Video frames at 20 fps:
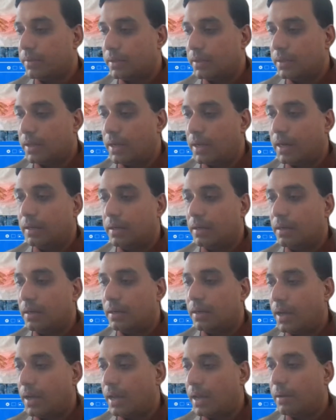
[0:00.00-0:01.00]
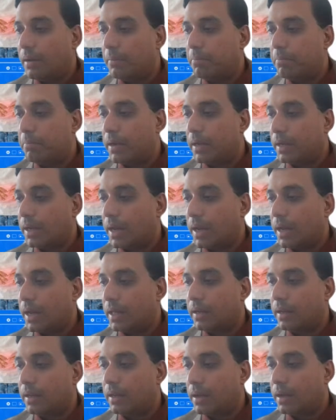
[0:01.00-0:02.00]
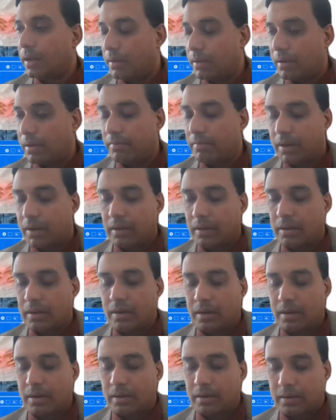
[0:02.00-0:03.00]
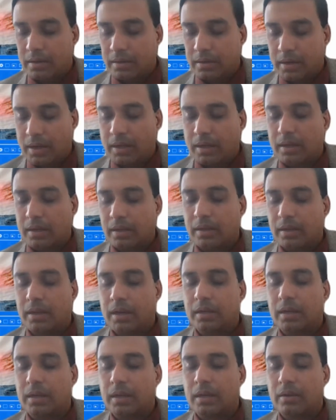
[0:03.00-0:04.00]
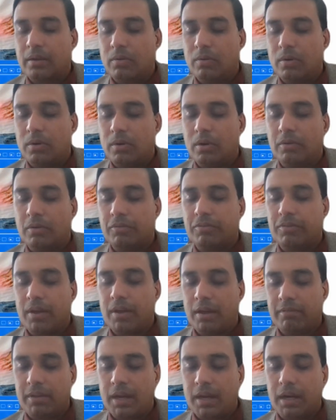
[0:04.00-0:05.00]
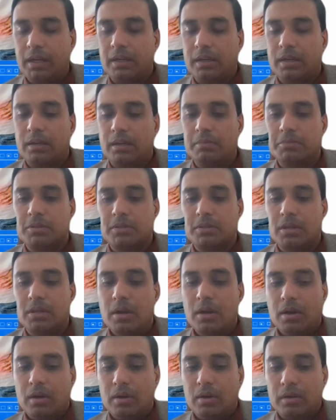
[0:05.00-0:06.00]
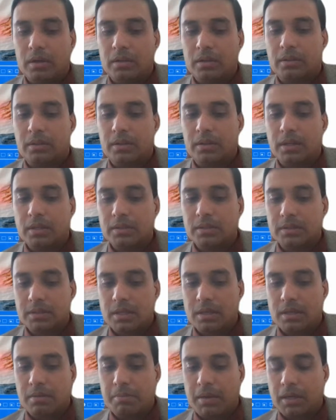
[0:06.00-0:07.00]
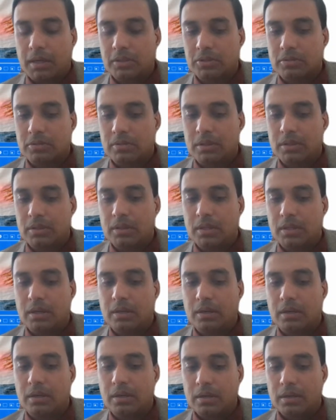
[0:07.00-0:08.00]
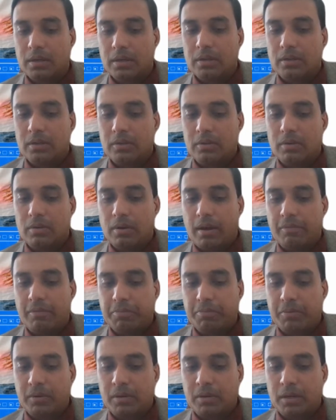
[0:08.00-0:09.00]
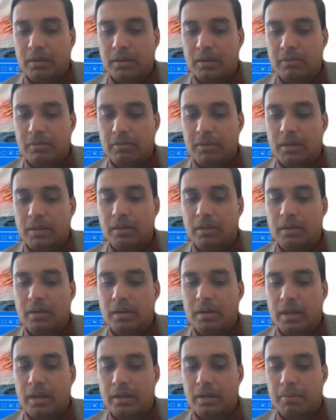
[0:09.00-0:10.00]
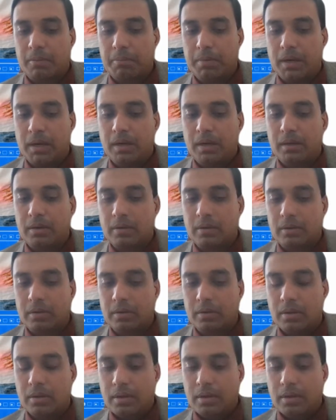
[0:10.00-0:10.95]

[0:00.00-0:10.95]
get help by carry when getting hold of heavy items or anything. Just make sure that you have protective gear like a belt, or